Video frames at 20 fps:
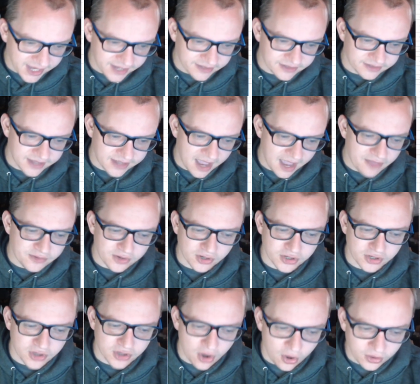gathered a
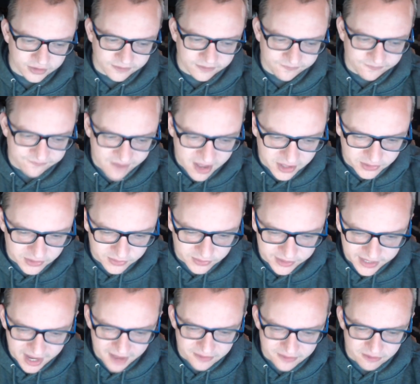cult
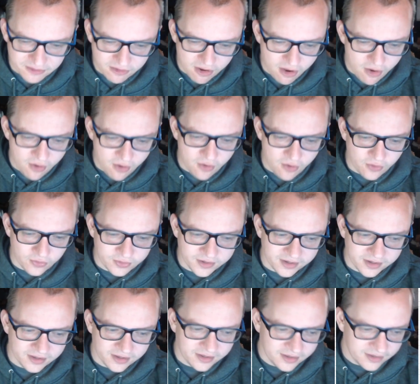following on their own.
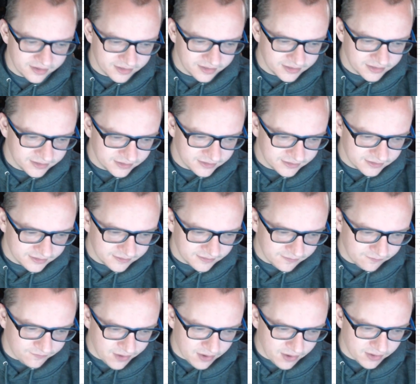
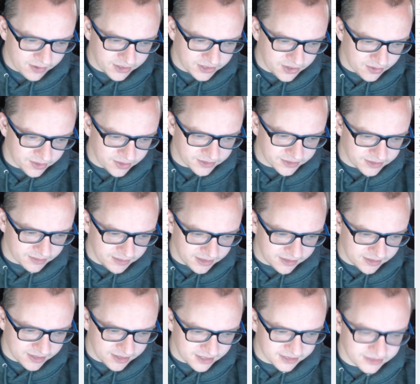Very curious to meet
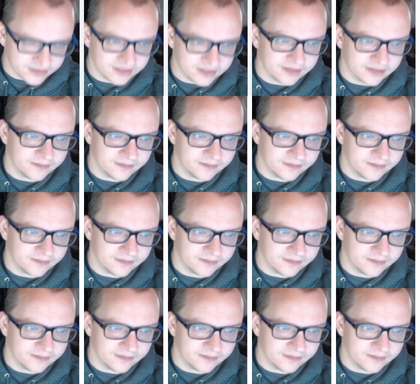this